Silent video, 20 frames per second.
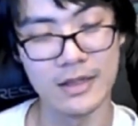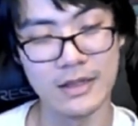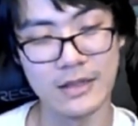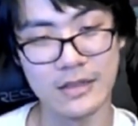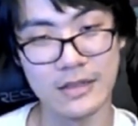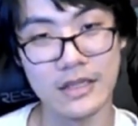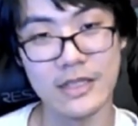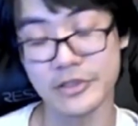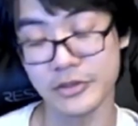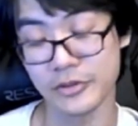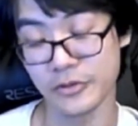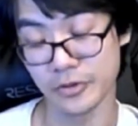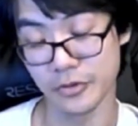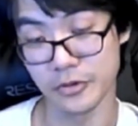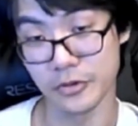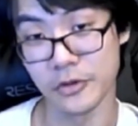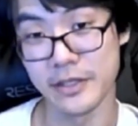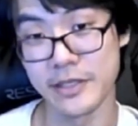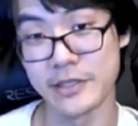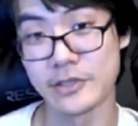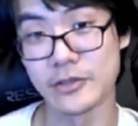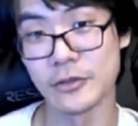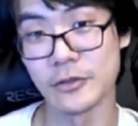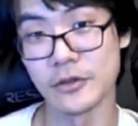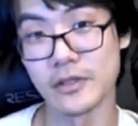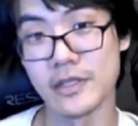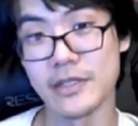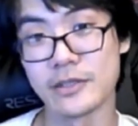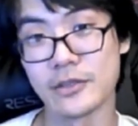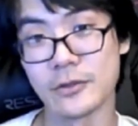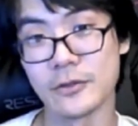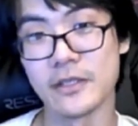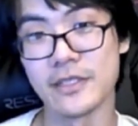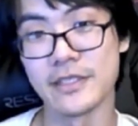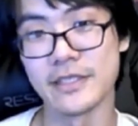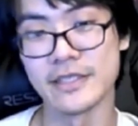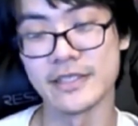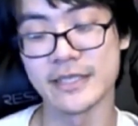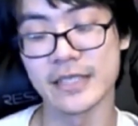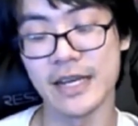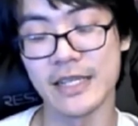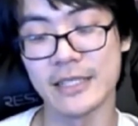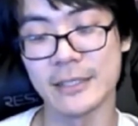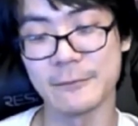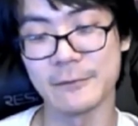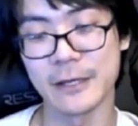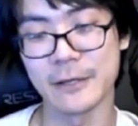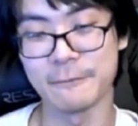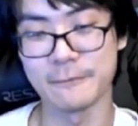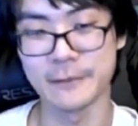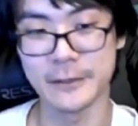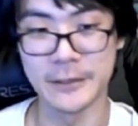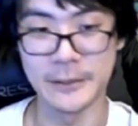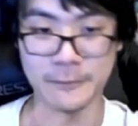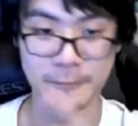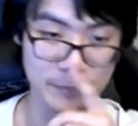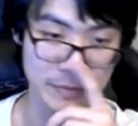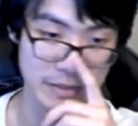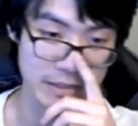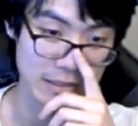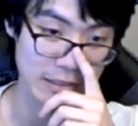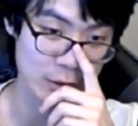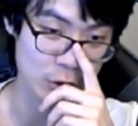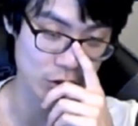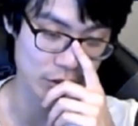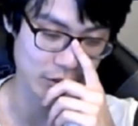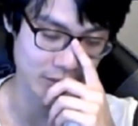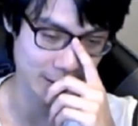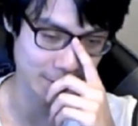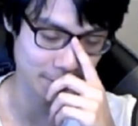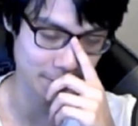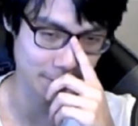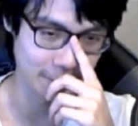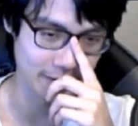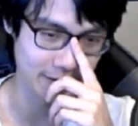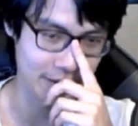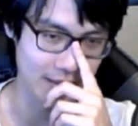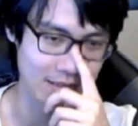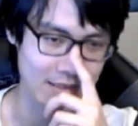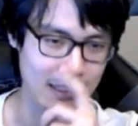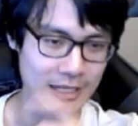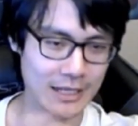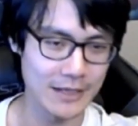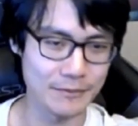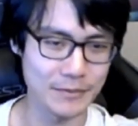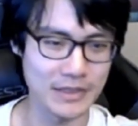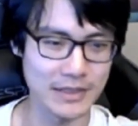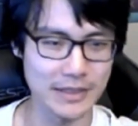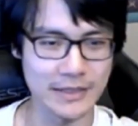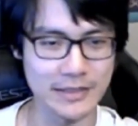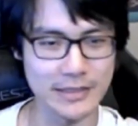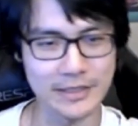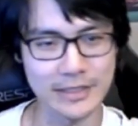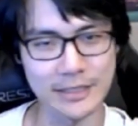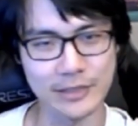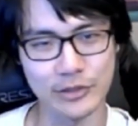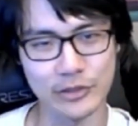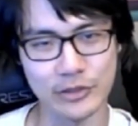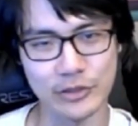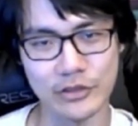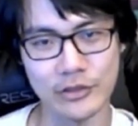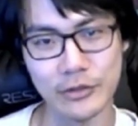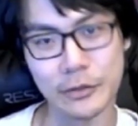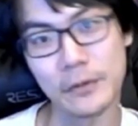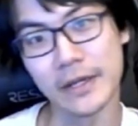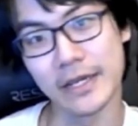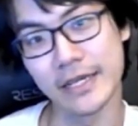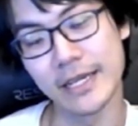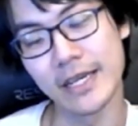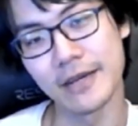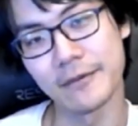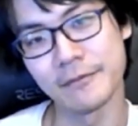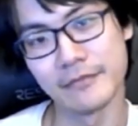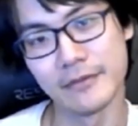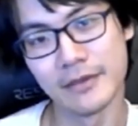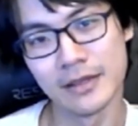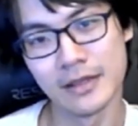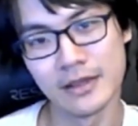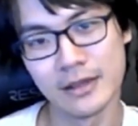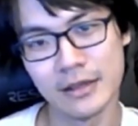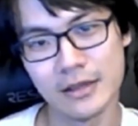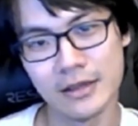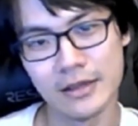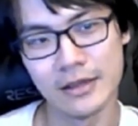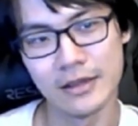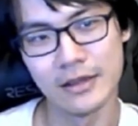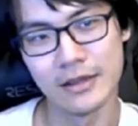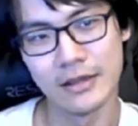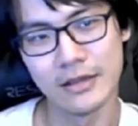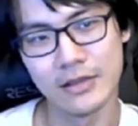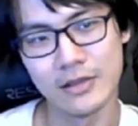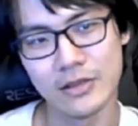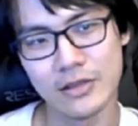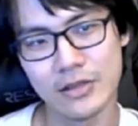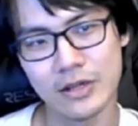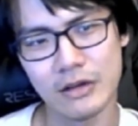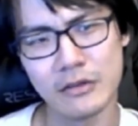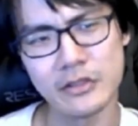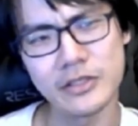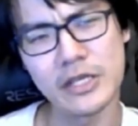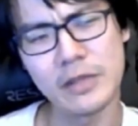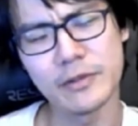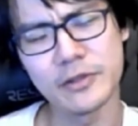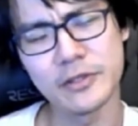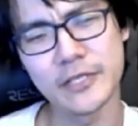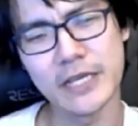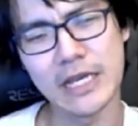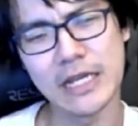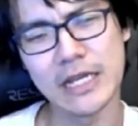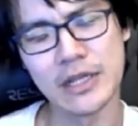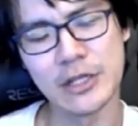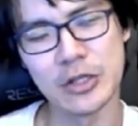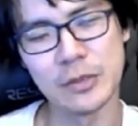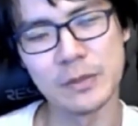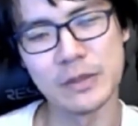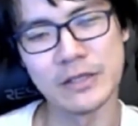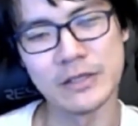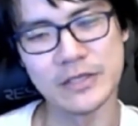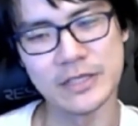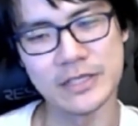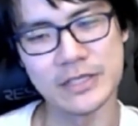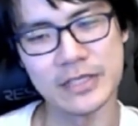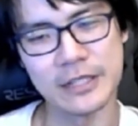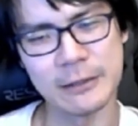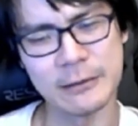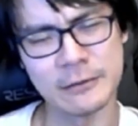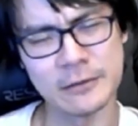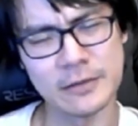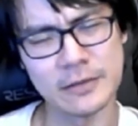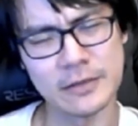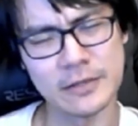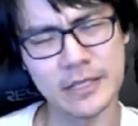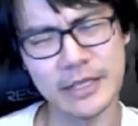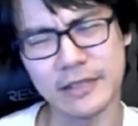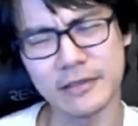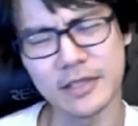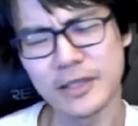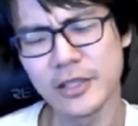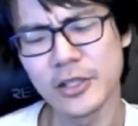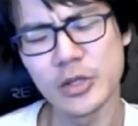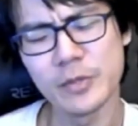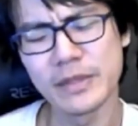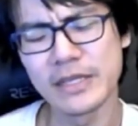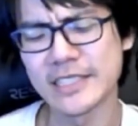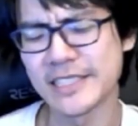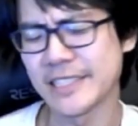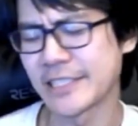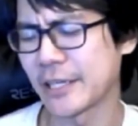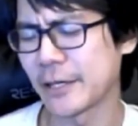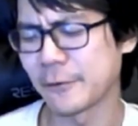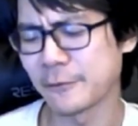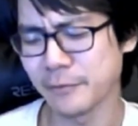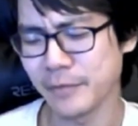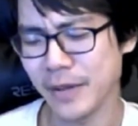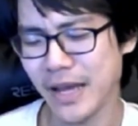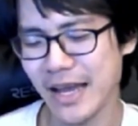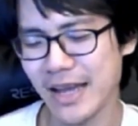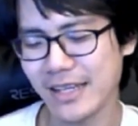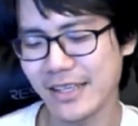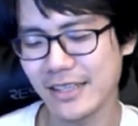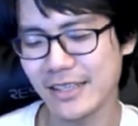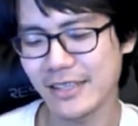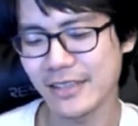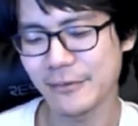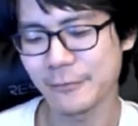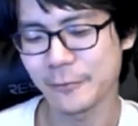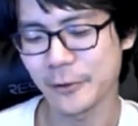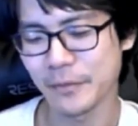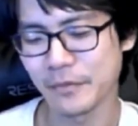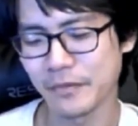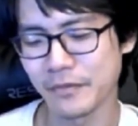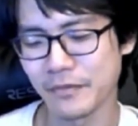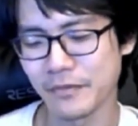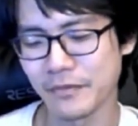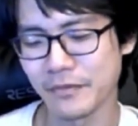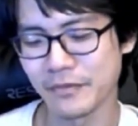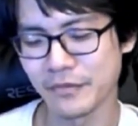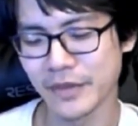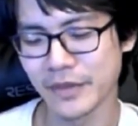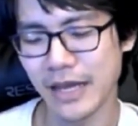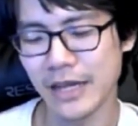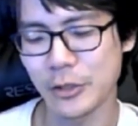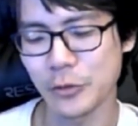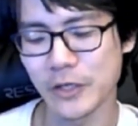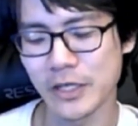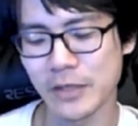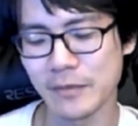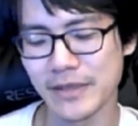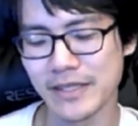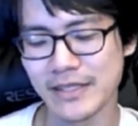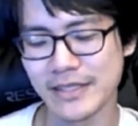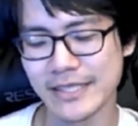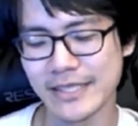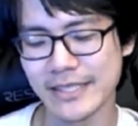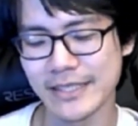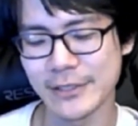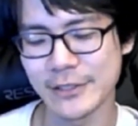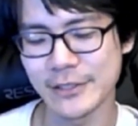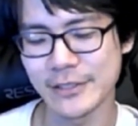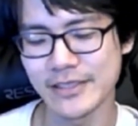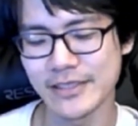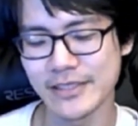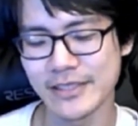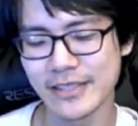That's always a satisfying feeling for me, and I should never forget that because that's just who I am. So I was able to gain a little bit of self back from that quick meditation.